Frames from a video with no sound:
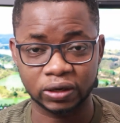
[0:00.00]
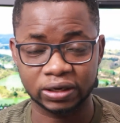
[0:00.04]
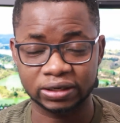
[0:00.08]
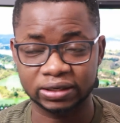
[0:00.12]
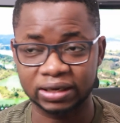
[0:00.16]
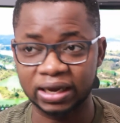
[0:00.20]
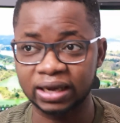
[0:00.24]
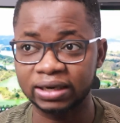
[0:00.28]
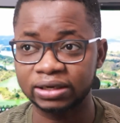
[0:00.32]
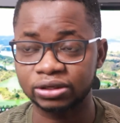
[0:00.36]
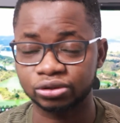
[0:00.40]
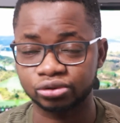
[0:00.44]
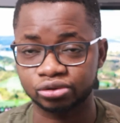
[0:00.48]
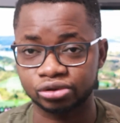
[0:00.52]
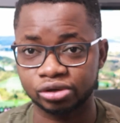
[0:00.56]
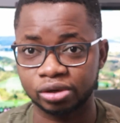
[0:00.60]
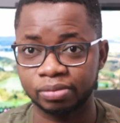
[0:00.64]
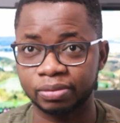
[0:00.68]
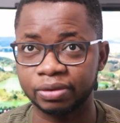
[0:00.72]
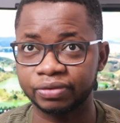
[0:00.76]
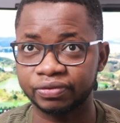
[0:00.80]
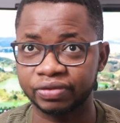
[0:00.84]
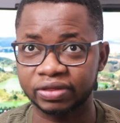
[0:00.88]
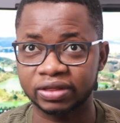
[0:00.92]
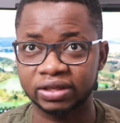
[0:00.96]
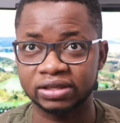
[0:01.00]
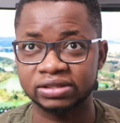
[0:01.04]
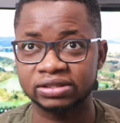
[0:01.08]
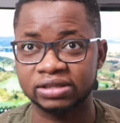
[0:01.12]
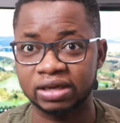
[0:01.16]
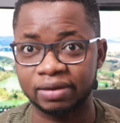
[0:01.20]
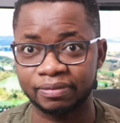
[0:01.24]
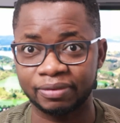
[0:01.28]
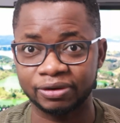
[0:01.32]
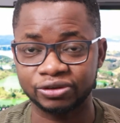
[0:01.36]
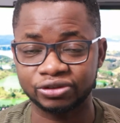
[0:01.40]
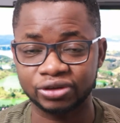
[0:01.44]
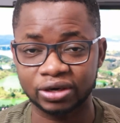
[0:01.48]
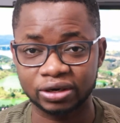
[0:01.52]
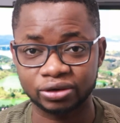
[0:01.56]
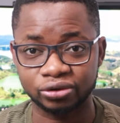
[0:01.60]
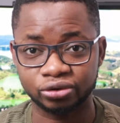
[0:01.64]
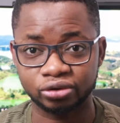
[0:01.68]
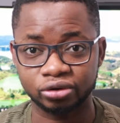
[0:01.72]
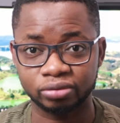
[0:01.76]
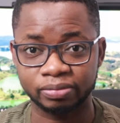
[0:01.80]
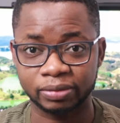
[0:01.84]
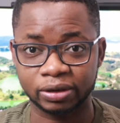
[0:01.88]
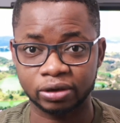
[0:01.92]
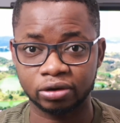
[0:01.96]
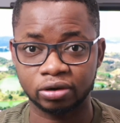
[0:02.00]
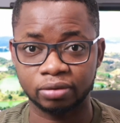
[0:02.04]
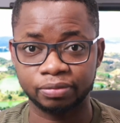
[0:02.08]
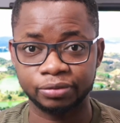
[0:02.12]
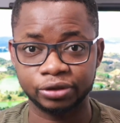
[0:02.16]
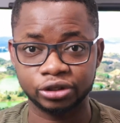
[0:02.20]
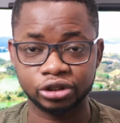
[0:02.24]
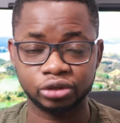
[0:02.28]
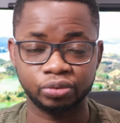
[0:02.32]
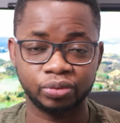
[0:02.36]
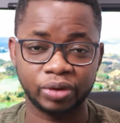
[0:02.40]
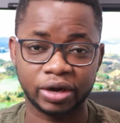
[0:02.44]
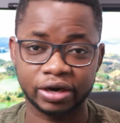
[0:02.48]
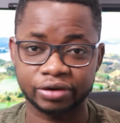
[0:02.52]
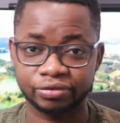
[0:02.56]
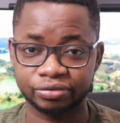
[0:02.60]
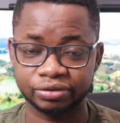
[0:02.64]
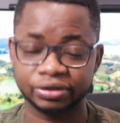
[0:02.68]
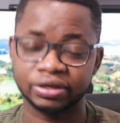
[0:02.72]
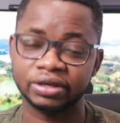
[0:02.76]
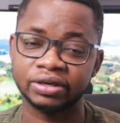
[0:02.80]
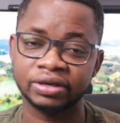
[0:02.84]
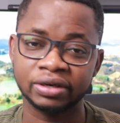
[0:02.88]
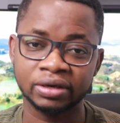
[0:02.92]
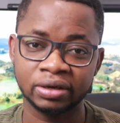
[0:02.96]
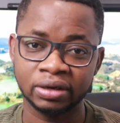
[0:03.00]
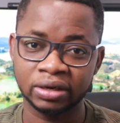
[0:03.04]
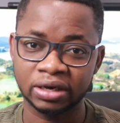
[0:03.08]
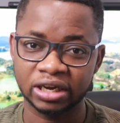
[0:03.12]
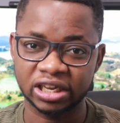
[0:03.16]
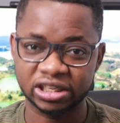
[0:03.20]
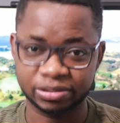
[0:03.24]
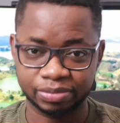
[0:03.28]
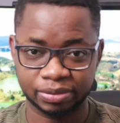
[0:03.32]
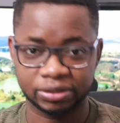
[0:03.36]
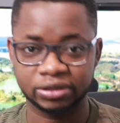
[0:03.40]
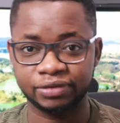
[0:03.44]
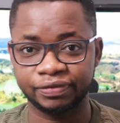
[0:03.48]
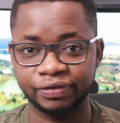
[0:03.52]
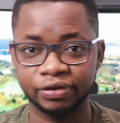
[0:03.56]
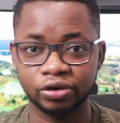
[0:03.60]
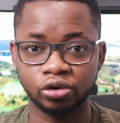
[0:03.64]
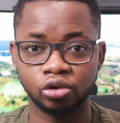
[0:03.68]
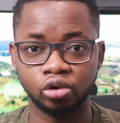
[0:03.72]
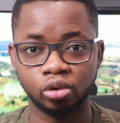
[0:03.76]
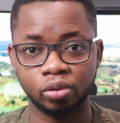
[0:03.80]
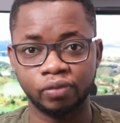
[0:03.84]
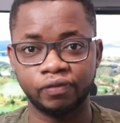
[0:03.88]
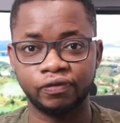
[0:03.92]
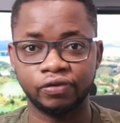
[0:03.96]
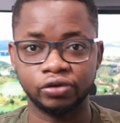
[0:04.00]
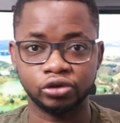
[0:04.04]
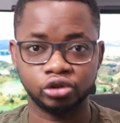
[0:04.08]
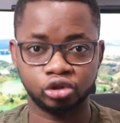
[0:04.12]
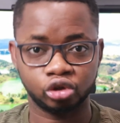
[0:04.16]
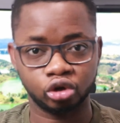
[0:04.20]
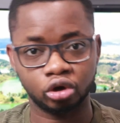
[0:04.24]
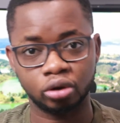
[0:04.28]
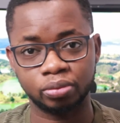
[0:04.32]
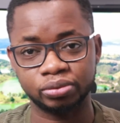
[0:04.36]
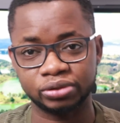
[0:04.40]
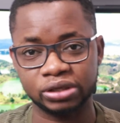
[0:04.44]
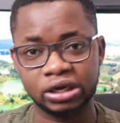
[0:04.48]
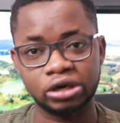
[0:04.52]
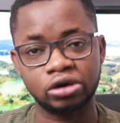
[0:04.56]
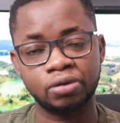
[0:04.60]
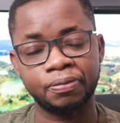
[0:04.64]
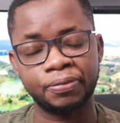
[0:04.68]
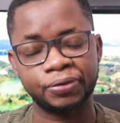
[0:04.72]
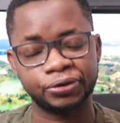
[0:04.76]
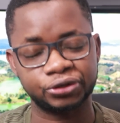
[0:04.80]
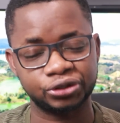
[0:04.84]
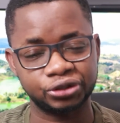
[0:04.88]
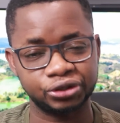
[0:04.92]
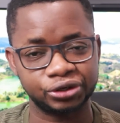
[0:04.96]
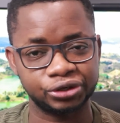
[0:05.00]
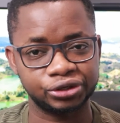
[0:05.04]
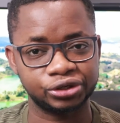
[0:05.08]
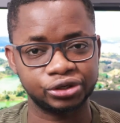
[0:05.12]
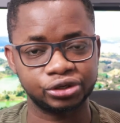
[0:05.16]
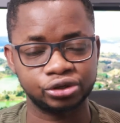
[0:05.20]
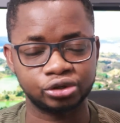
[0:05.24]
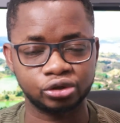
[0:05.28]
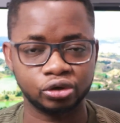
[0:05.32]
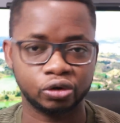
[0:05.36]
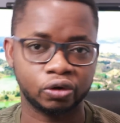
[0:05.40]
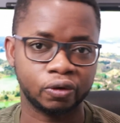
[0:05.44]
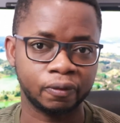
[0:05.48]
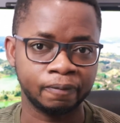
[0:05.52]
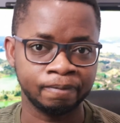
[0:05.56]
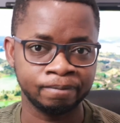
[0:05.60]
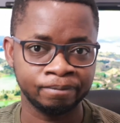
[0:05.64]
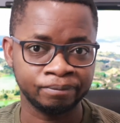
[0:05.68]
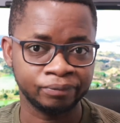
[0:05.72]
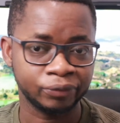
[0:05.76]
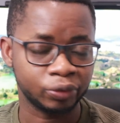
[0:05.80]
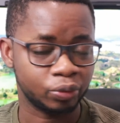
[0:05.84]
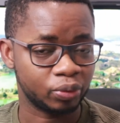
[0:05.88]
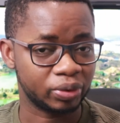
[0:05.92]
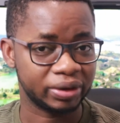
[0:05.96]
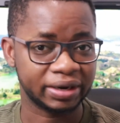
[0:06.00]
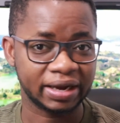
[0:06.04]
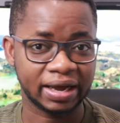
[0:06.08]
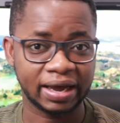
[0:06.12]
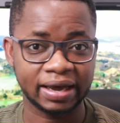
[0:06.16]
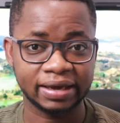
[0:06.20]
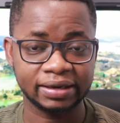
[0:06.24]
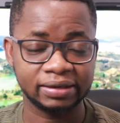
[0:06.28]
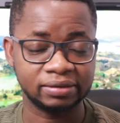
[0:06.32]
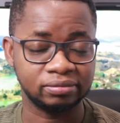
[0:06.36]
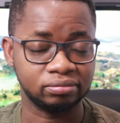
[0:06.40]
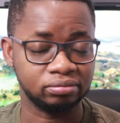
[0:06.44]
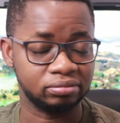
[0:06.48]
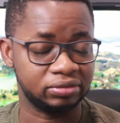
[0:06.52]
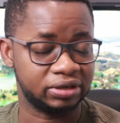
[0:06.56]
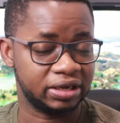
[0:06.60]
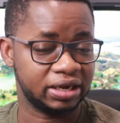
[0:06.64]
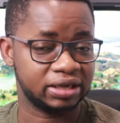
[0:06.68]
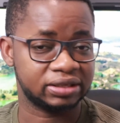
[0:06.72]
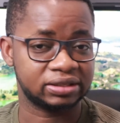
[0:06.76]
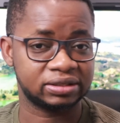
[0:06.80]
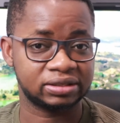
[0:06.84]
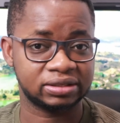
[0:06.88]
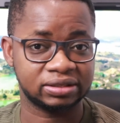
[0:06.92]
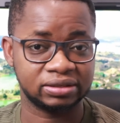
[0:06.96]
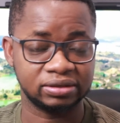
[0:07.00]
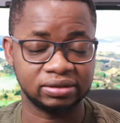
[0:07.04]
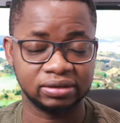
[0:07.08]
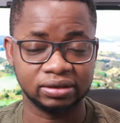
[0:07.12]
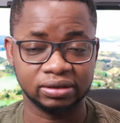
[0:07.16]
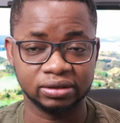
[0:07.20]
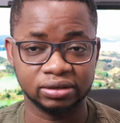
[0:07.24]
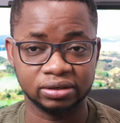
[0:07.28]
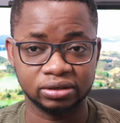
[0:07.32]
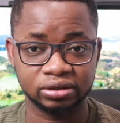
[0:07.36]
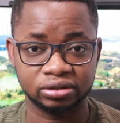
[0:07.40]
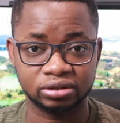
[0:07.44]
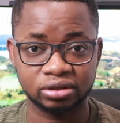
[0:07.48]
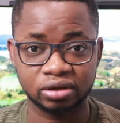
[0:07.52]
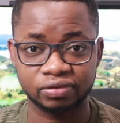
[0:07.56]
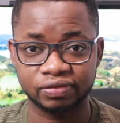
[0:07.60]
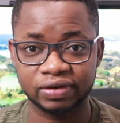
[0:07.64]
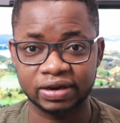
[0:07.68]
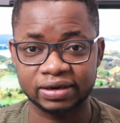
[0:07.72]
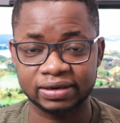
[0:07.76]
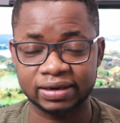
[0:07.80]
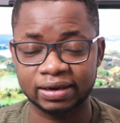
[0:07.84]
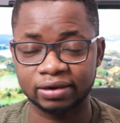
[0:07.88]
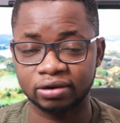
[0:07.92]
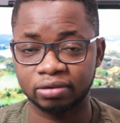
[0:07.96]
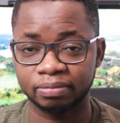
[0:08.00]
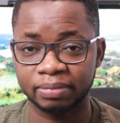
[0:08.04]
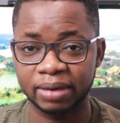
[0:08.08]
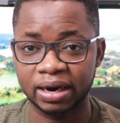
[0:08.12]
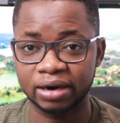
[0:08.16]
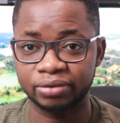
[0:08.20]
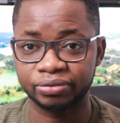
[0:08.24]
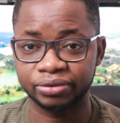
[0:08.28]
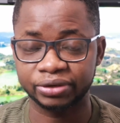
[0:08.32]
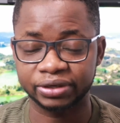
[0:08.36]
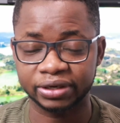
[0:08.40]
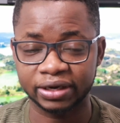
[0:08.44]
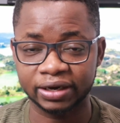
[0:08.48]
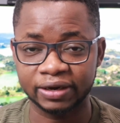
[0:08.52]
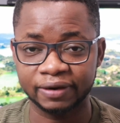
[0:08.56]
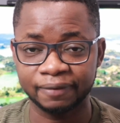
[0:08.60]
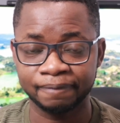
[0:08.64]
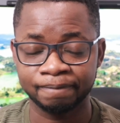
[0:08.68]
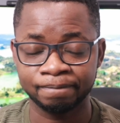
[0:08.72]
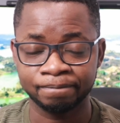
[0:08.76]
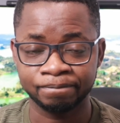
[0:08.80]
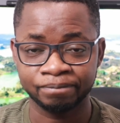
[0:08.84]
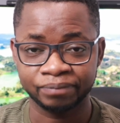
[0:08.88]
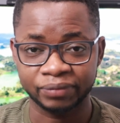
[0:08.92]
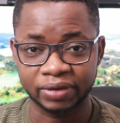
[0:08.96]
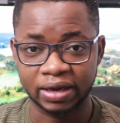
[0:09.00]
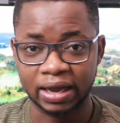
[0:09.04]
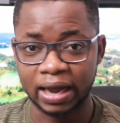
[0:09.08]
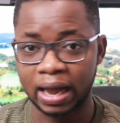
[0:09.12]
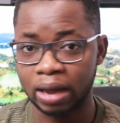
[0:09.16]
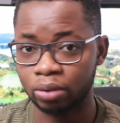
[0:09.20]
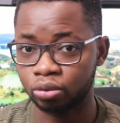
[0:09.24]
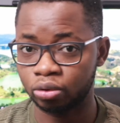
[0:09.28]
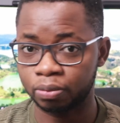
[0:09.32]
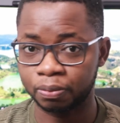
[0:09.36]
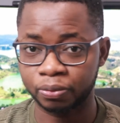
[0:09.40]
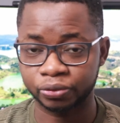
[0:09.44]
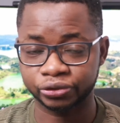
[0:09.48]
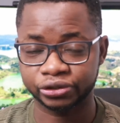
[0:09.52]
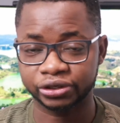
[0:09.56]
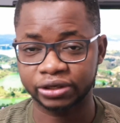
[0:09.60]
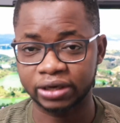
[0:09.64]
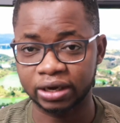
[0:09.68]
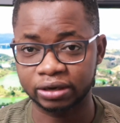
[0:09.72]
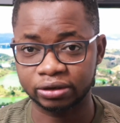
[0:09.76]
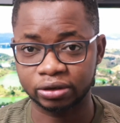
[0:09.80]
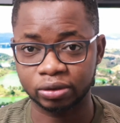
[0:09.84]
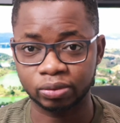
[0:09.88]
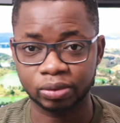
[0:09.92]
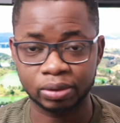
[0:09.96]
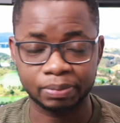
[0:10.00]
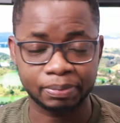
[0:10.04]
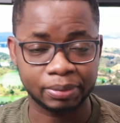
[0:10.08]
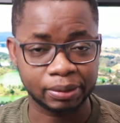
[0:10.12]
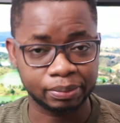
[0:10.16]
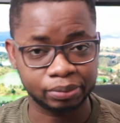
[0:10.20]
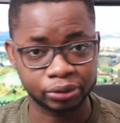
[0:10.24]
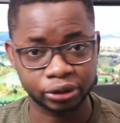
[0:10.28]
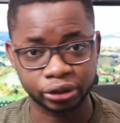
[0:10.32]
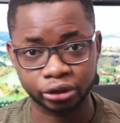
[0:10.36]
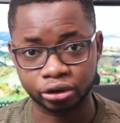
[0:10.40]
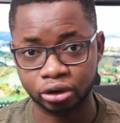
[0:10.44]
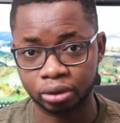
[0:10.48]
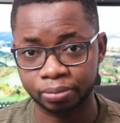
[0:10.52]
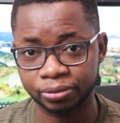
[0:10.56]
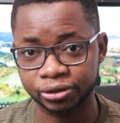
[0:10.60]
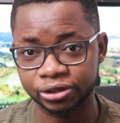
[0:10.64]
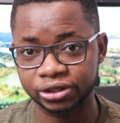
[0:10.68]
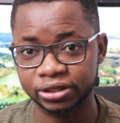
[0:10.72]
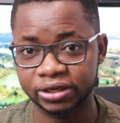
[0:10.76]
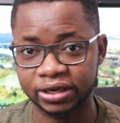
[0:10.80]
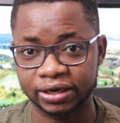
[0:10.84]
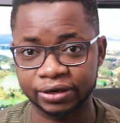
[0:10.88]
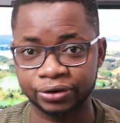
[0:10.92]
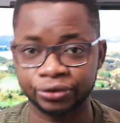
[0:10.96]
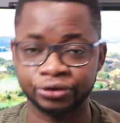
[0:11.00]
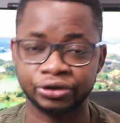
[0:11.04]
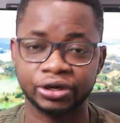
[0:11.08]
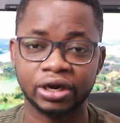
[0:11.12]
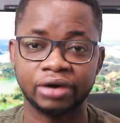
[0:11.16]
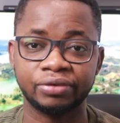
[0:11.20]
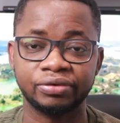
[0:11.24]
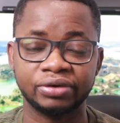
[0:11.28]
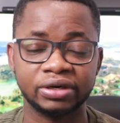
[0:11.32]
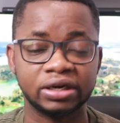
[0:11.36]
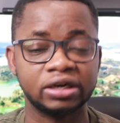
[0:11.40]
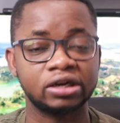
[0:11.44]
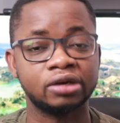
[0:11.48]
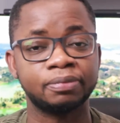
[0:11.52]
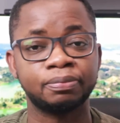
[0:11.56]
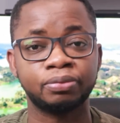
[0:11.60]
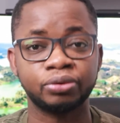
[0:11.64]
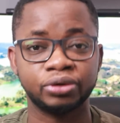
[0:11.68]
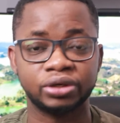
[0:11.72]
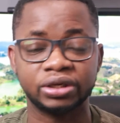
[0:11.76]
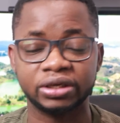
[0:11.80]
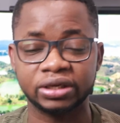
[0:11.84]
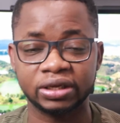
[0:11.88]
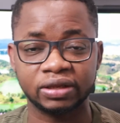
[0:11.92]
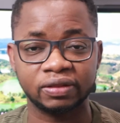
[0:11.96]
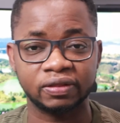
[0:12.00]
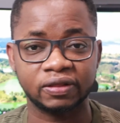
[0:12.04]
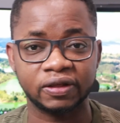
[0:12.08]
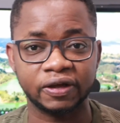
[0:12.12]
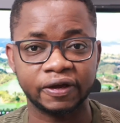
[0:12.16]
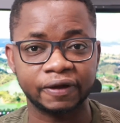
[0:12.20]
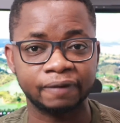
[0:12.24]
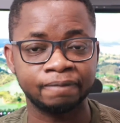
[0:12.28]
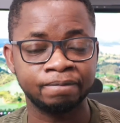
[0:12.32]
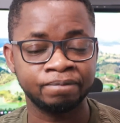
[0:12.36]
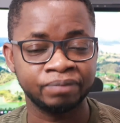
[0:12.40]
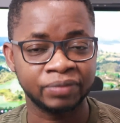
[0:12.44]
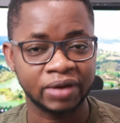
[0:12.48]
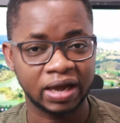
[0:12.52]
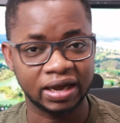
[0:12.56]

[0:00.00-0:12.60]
And that is some of the things I've been trying to do in my community, where I created a specific group for jobs and opportunities. So when I get stuff like that on my radar, I will push it out there. When people in the community get it on their radar, they put it in there.